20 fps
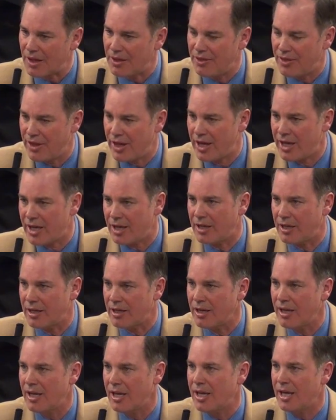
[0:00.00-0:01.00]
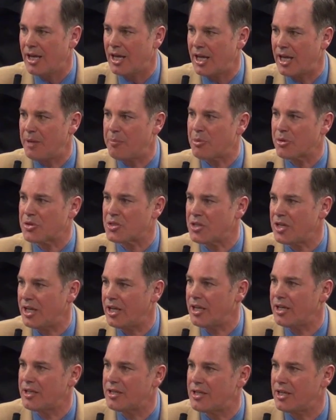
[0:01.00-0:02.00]
Then he
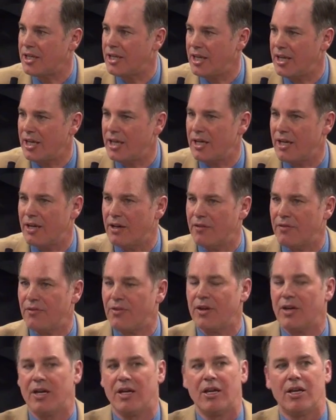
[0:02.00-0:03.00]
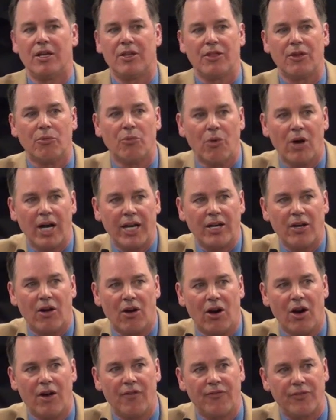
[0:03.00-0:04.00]
proceeded to give the white
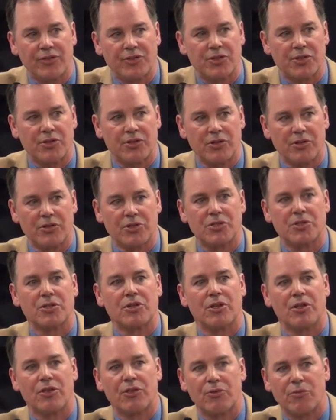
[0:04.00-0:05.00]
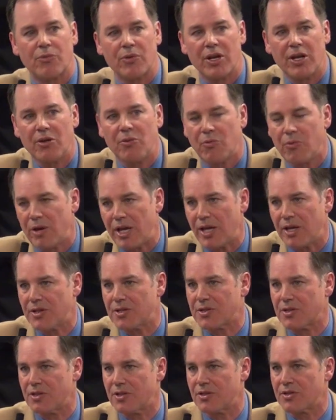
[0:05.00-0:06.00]
officers 3
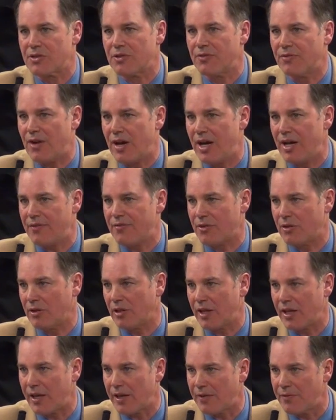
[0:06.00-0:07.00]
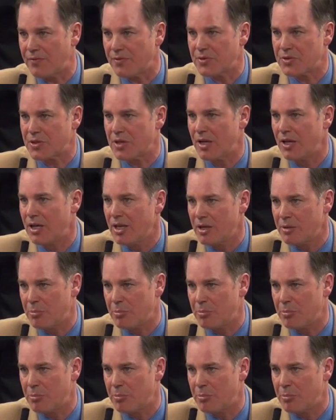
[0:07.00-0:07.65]
weeks survivor leaves,